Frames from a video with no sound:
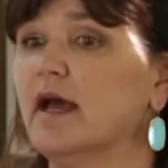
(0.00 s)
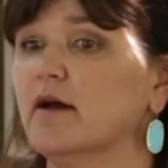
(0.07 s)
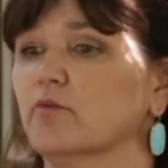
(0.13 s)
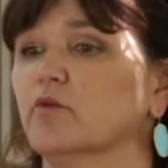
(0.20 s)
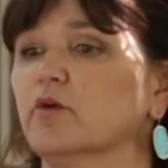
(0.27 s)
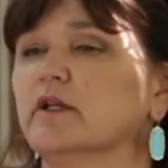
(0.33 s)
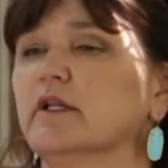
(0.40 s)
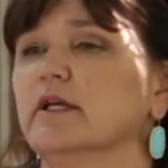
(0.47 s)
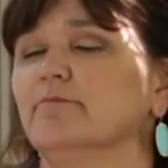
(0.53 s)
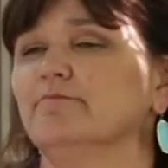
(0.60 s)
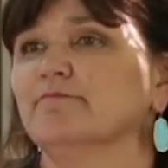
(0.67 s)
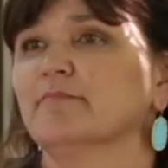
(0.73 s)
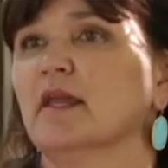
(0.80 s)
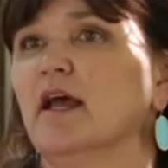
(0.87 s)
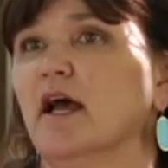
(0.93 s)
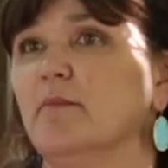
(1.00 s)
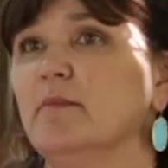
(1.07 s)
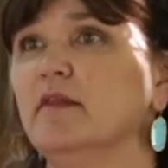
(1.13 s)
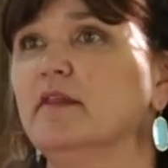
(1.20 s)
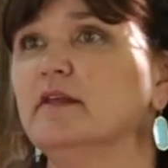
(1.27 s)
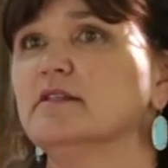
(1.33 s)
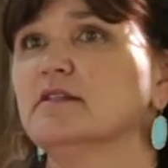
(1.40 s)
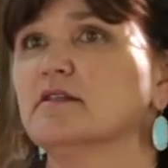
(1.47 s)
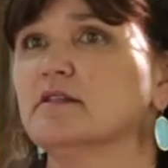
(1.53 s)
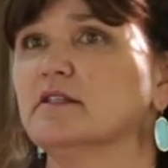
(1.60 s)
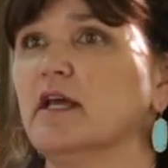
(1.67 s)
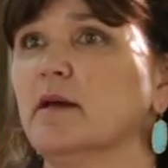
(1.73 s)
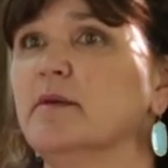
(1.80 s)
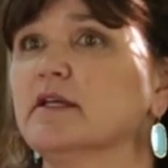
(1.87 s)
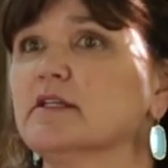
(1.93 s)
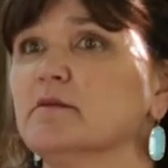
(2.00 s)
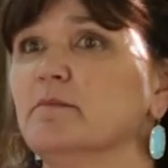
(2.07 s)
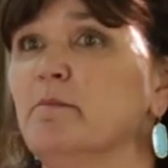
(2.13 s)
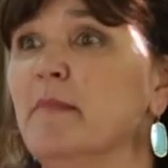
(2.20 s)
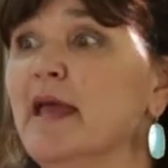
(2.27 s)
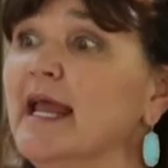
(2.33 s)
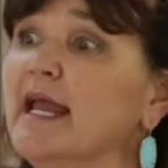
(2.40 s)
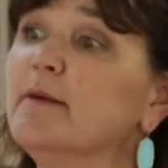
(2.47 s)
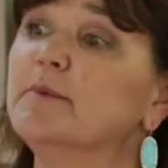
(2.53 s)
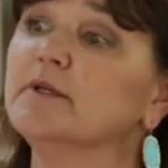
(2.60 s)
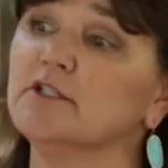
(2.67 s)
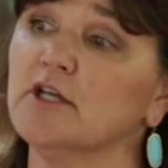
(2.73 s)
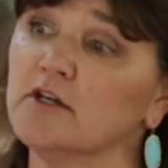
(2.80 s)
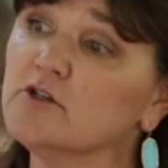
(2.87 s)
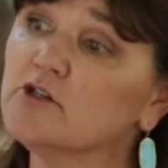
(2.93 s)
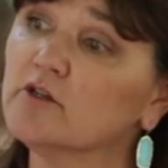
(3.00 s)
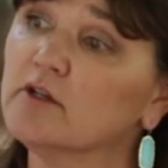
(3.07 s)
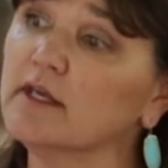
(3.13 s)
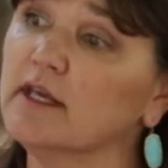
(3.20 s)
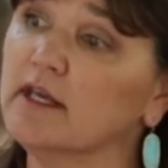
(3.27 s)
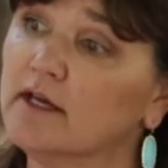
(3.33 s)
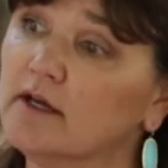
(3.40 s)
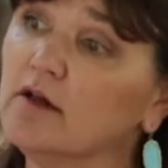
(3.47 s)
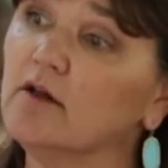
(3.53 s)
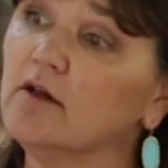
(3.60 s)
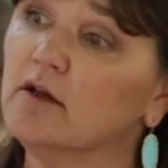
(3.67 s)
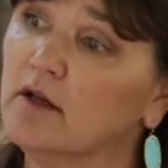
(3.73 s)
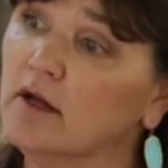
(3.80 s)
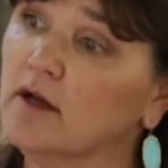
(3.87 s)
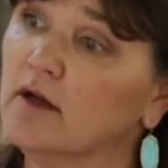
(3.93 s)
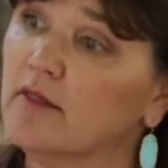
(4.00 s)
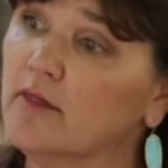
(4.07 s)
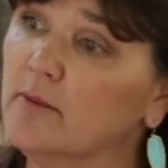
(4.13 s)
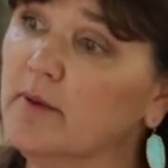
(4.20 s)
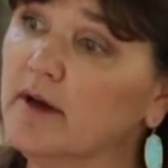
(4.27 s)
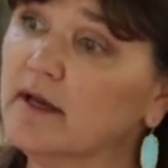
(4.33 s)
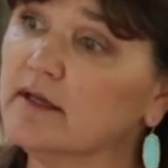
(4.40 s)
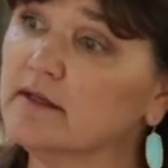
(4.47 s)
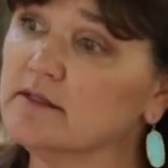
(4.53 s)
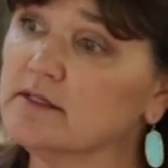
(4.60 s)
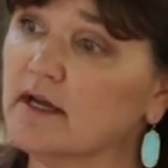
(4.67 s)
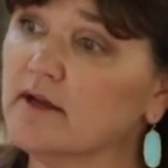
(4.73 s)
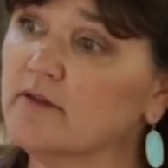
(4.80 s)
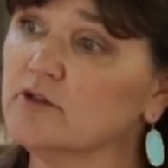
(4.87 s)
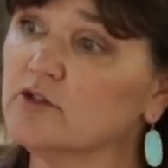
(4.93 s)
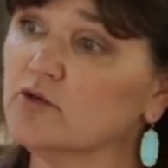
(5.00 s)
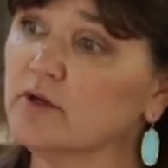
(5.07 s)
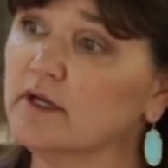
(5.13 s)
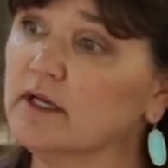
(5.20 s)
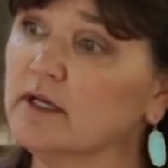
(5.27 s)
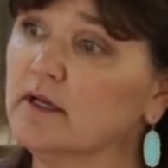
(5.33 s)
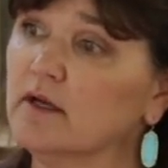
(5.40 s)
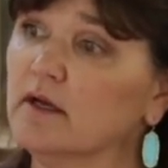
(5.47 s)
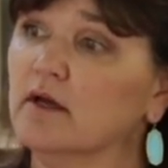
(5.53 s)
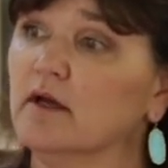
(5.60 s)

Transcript: can't really, I mean, these systemics may potentially kill the bug inside the tree,